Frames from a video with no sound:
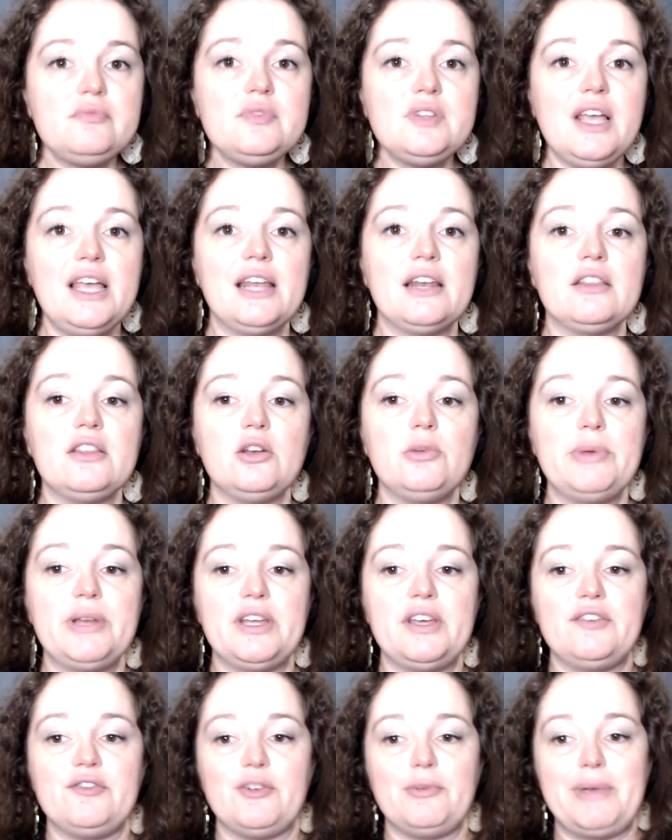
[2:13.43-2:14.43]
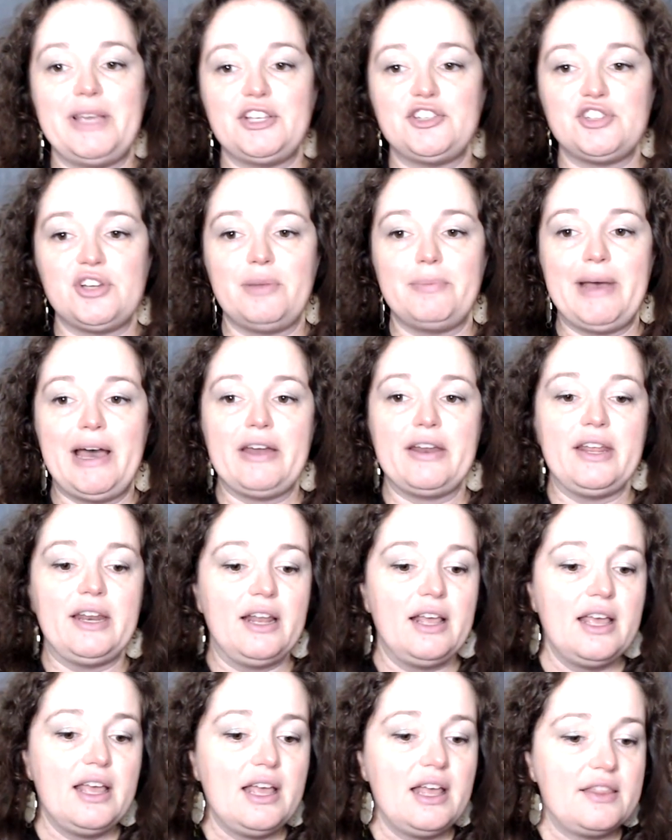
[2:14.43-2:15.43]
and a little bit of information about it,
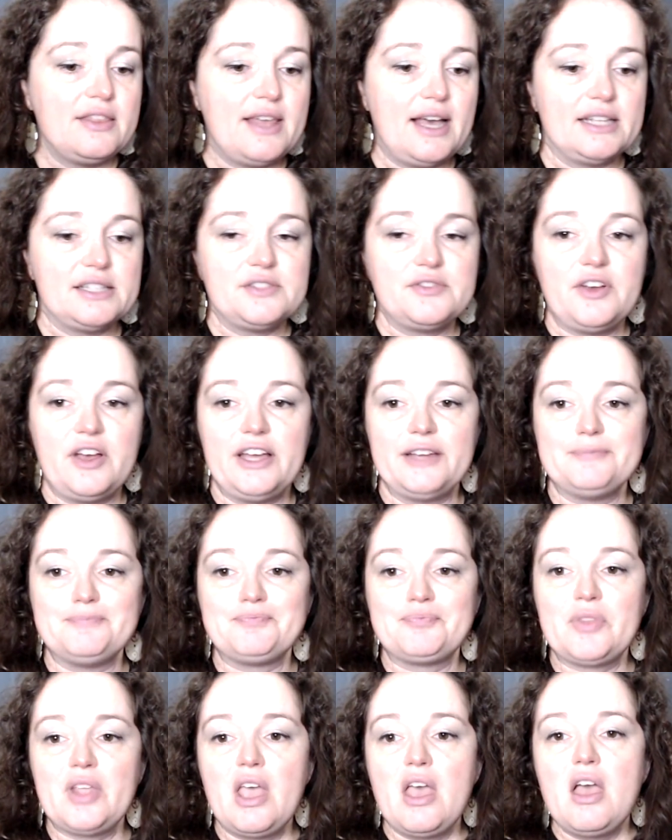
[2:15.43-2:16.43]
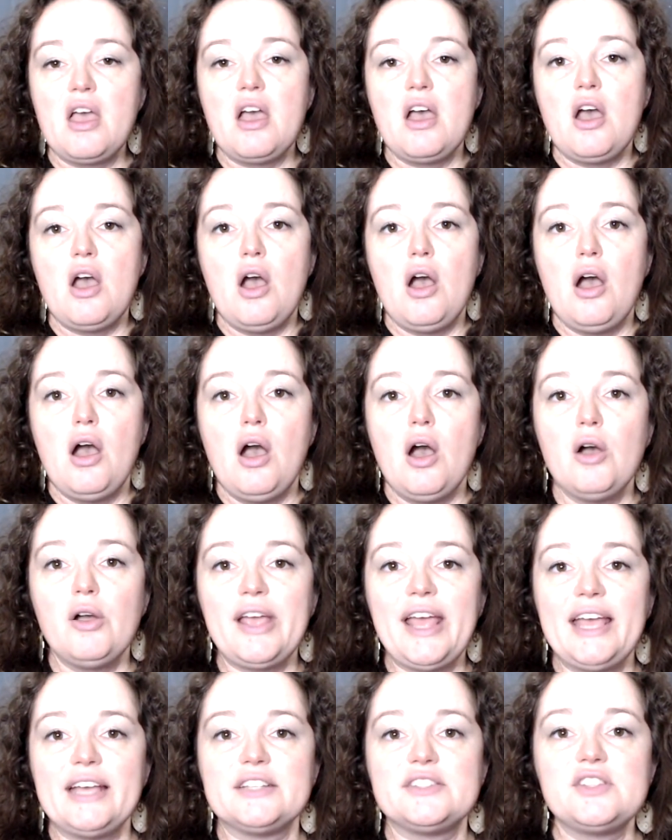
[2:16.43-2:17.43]
that's fine.
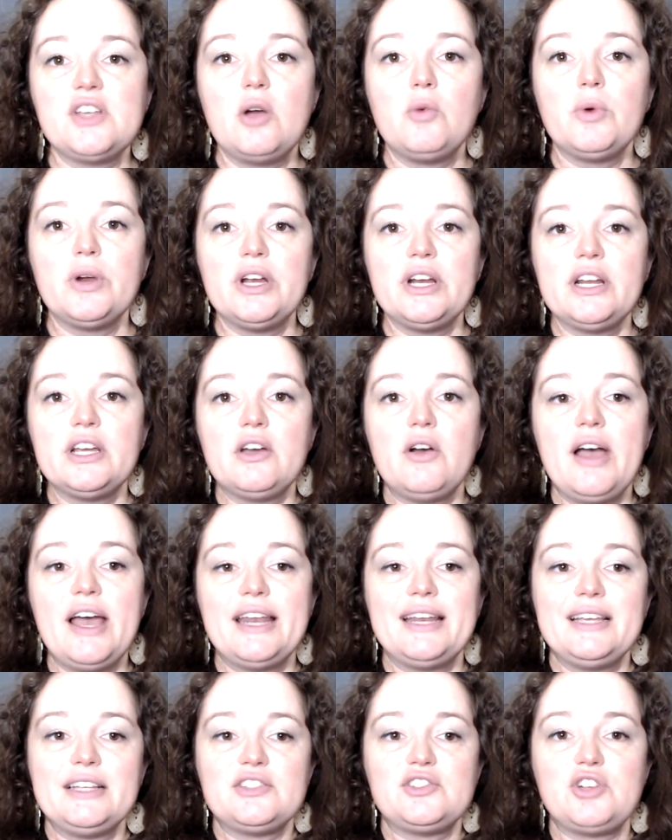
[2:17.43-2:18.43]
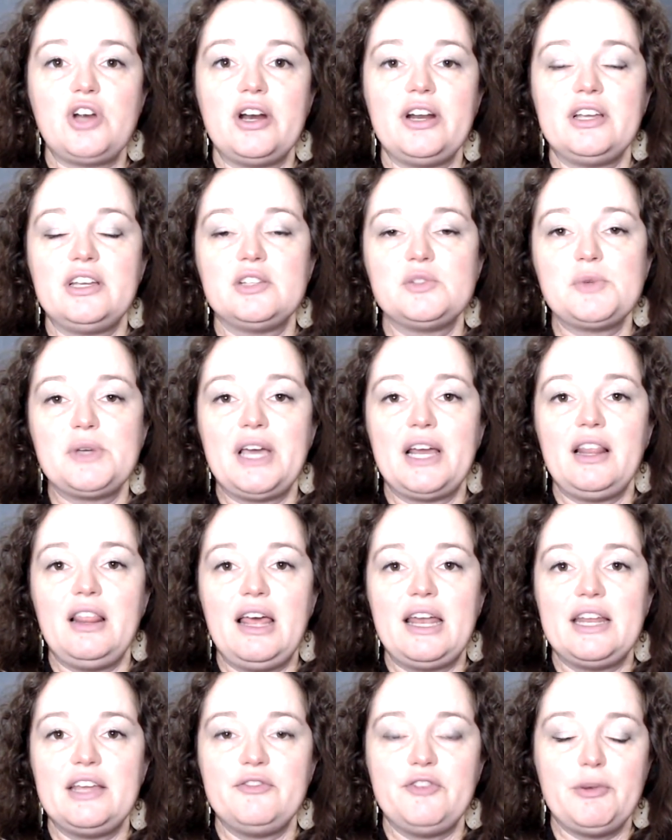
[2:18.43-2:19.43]
Okay, so we're going to go ahead and get started because we got a
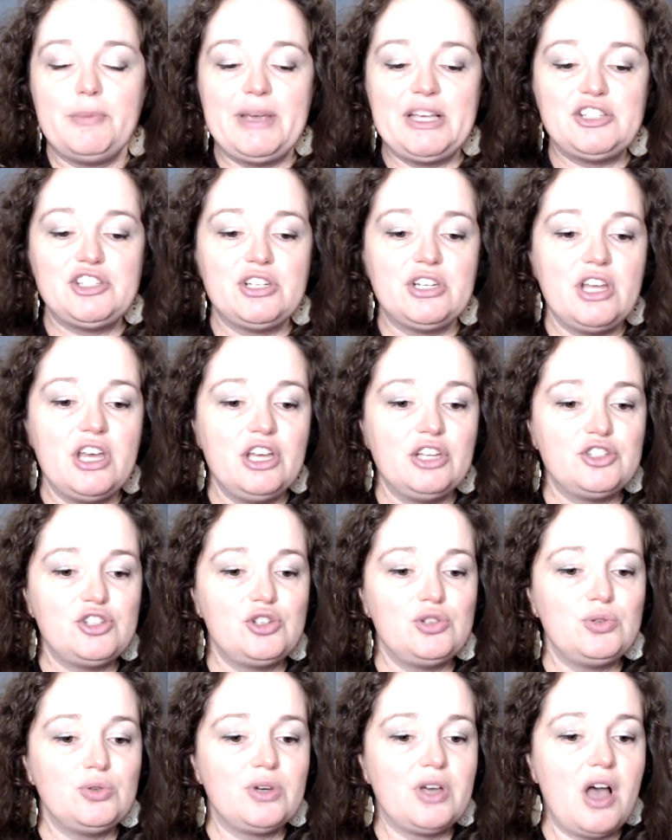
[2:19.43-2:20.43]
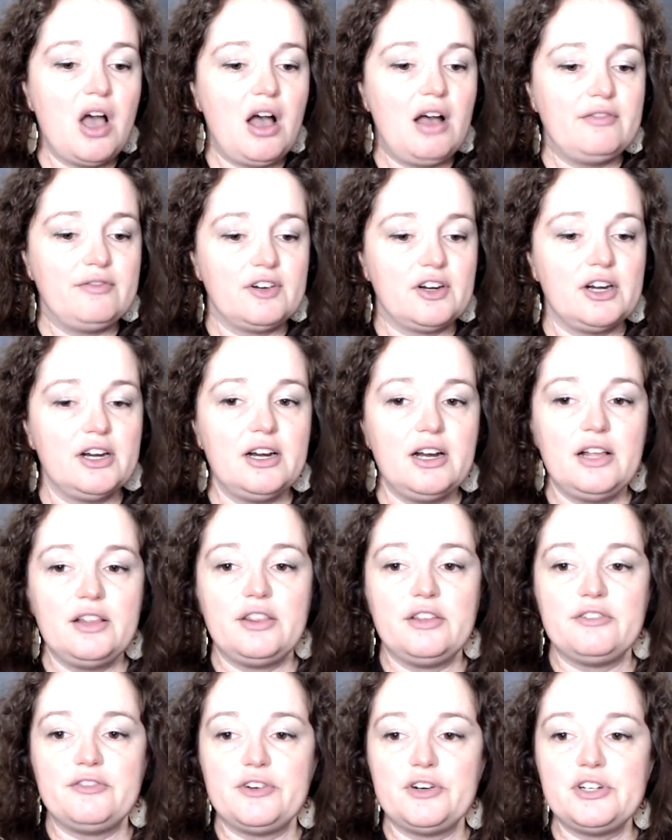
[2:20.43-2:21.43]
lot of information to cover.
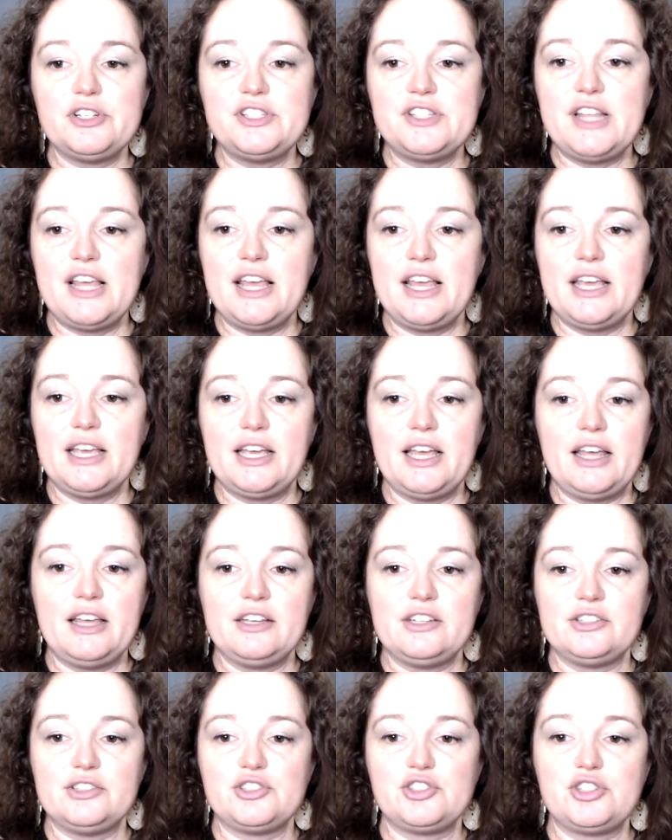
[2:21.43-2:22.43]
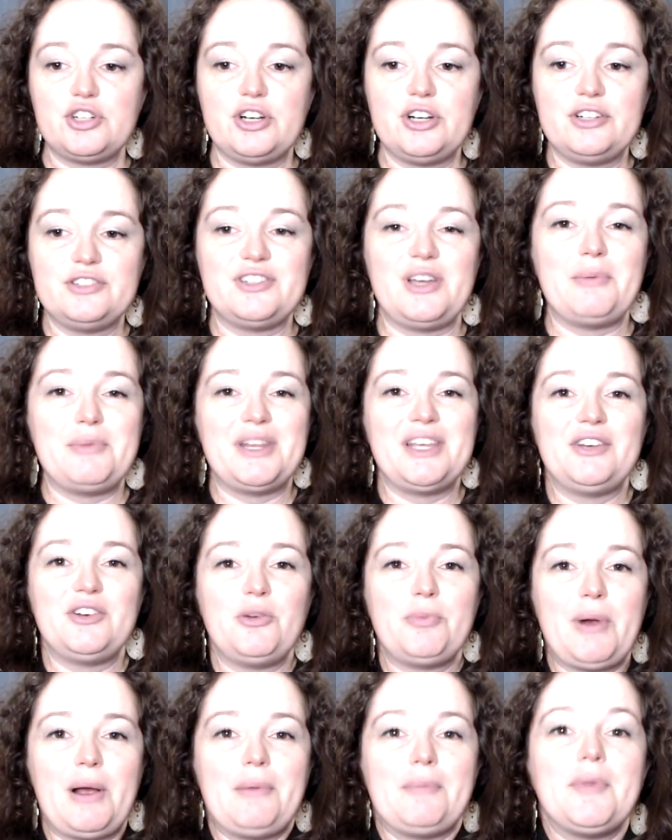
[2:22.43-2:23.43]
The first thing, sure, Dominique, no
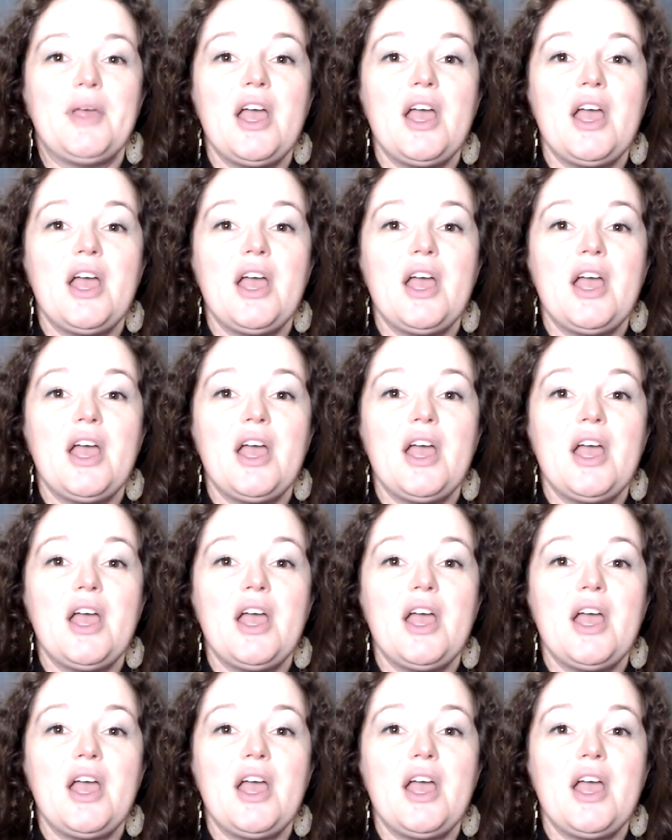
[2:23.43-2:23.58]
problem.